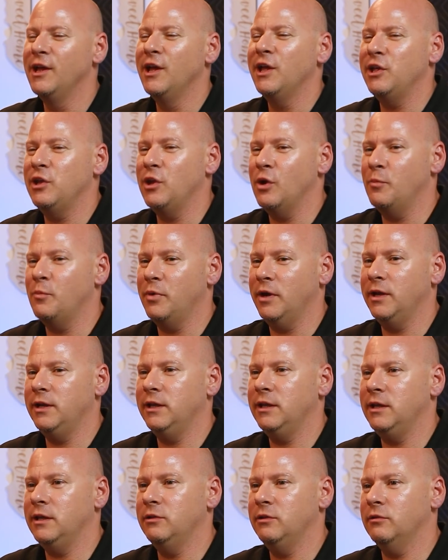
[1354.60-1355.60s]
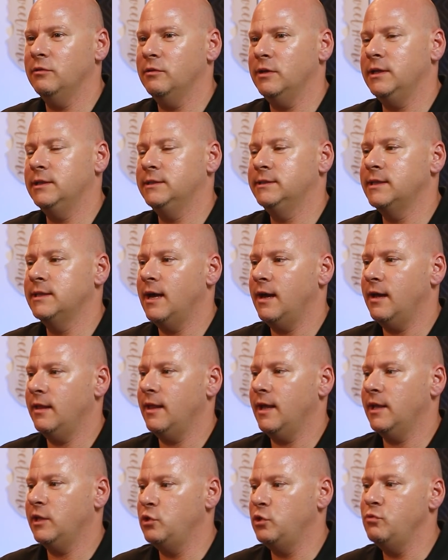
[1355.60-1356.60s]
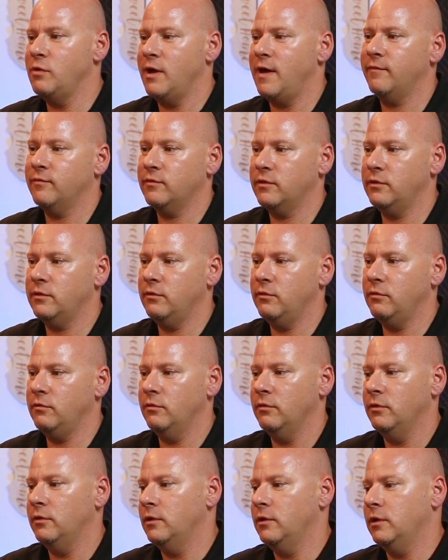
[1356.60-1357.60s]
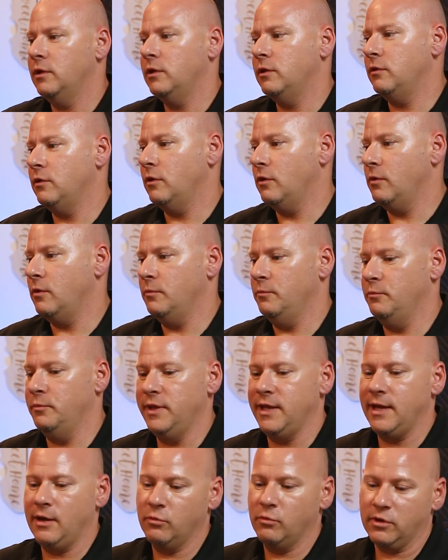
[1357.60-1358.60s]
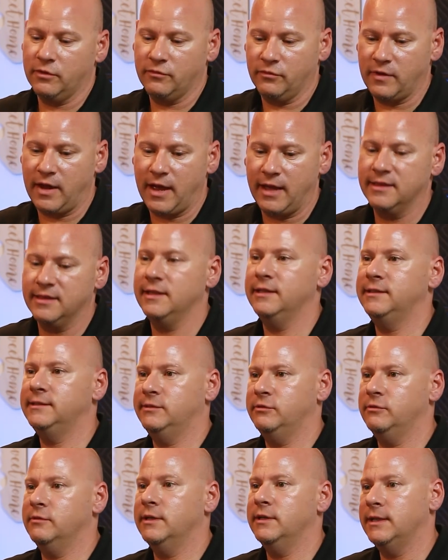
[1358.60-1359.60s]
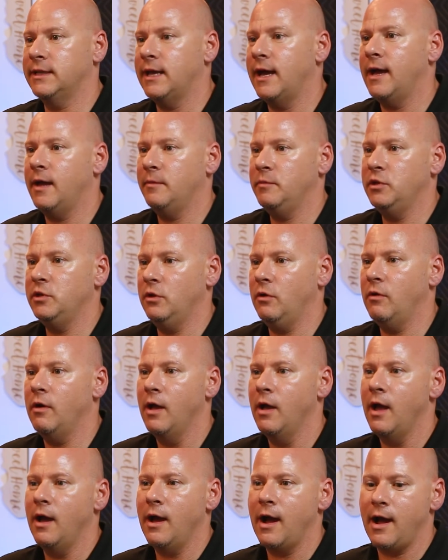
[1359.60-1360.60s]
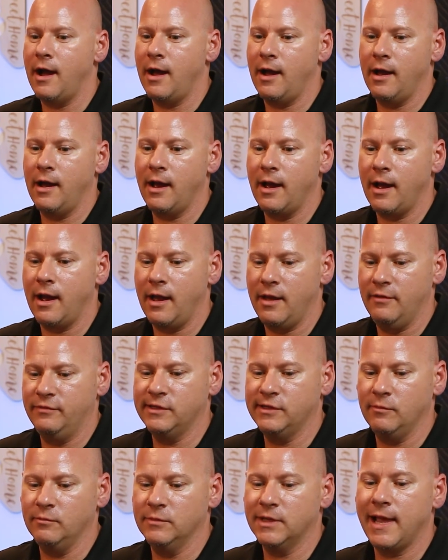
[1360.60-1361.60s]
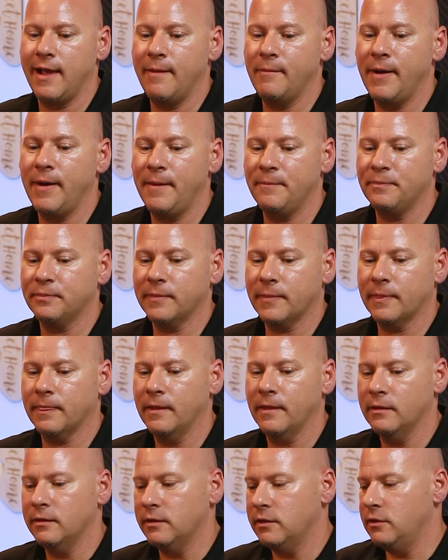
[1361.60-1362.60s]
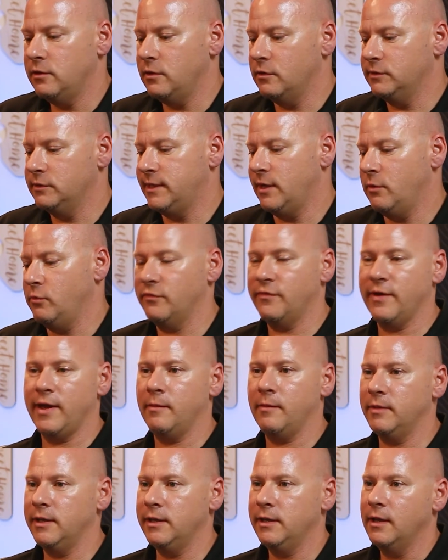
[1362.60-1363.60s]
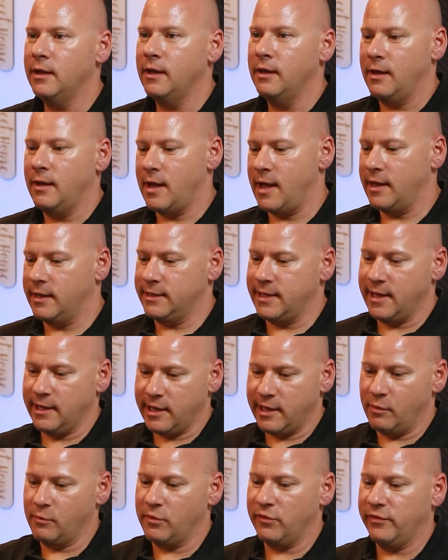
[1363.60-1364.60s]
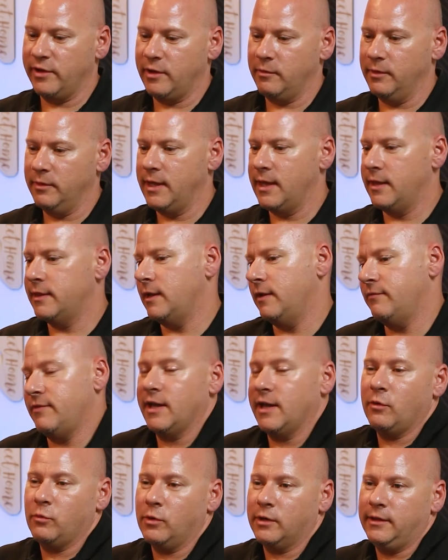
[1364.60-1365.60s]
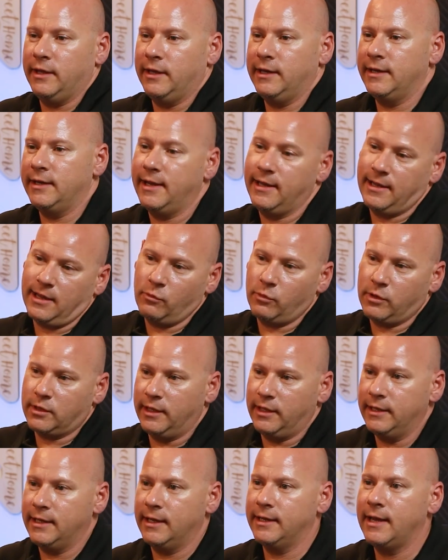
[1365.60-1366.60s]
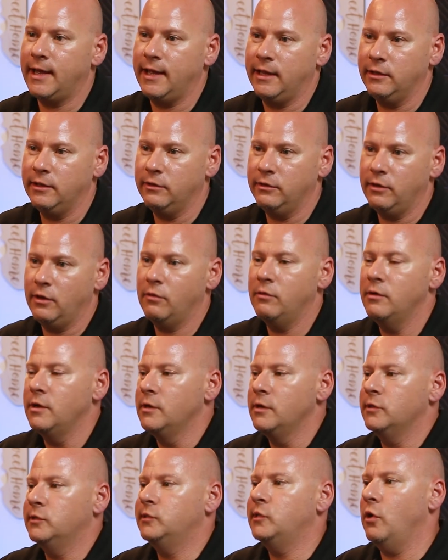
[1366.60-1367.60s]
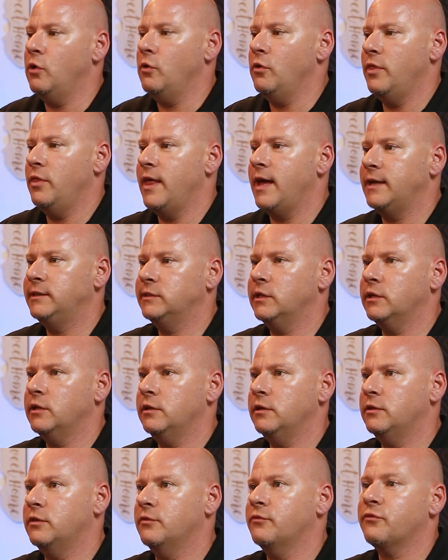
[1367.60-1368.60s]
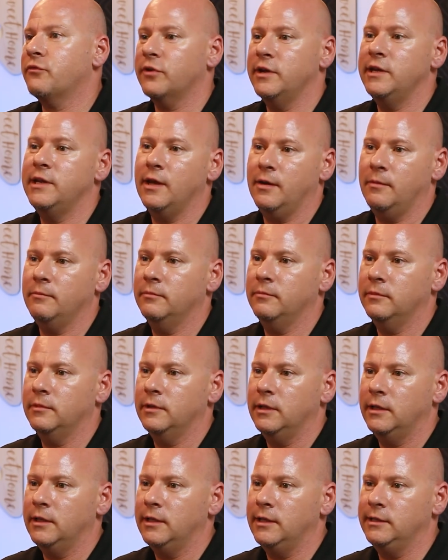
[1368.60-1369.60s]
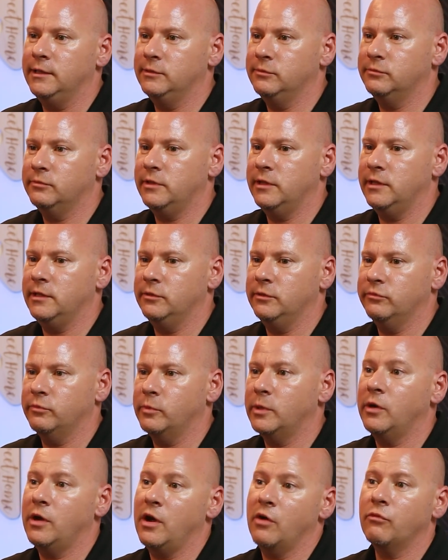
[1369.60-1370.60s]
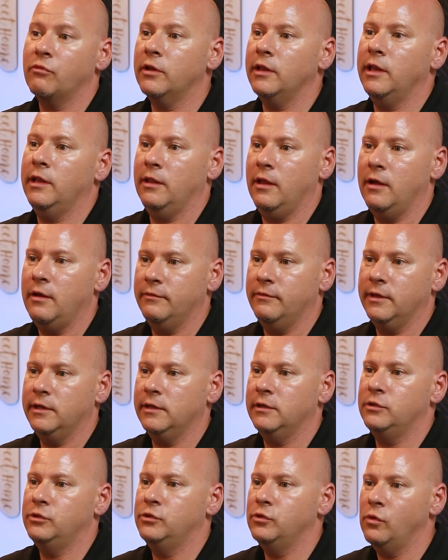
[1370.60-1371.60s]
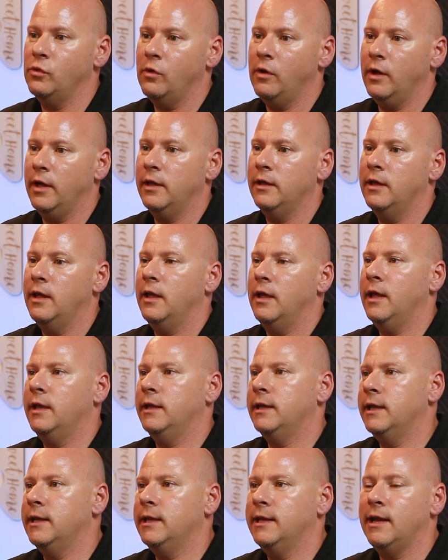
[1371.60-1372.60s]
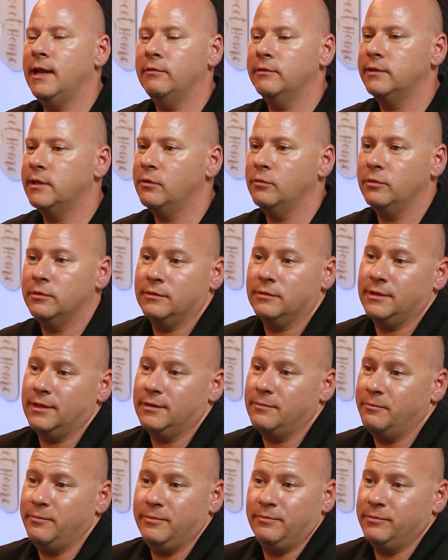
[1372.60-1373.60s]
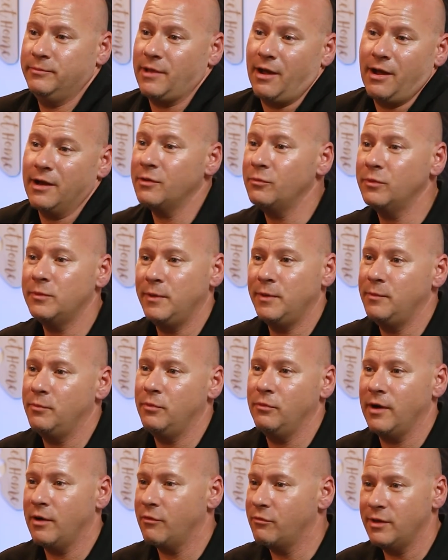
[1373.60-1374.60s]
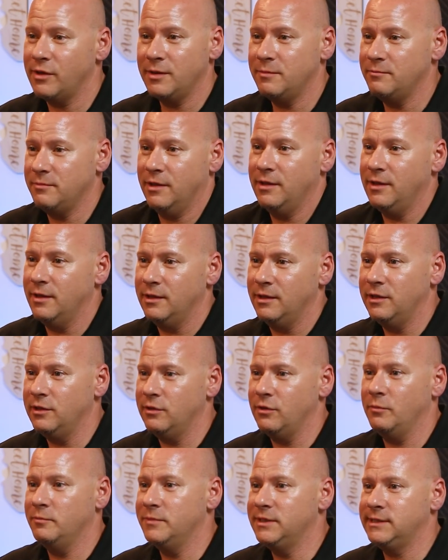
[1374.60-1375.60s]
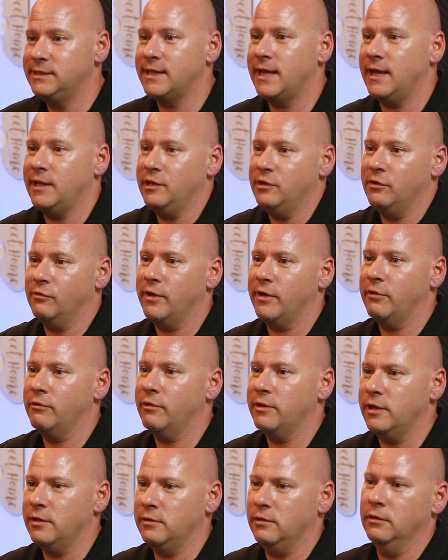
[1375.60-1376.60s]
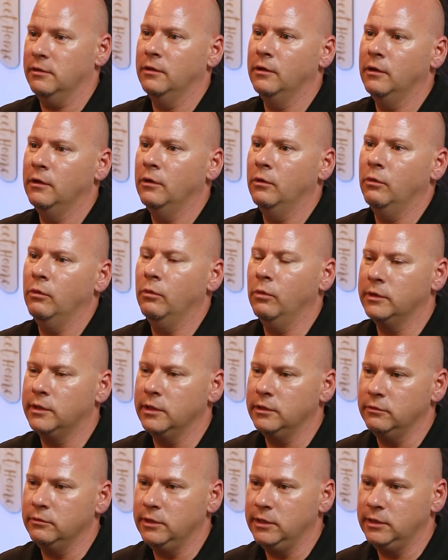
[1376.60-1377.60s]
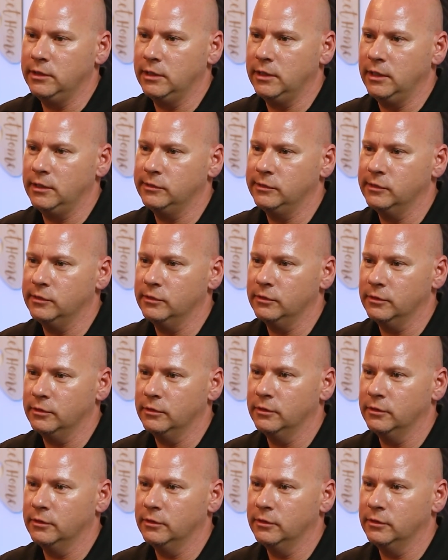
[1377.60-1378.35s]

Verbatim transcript: You know, but yeah. you know, it's not like you have to, you know, be at work at this certain time. You know, right. if something came up, you know, say with family, I could take care of my family, and then if I got to work late at night, I work late at night. You yep. know, so that's the good freedom is is what I really love and enjoy and getting out there with talking with people. I really That's you know miss that you know rather than well, what did you need today, sir?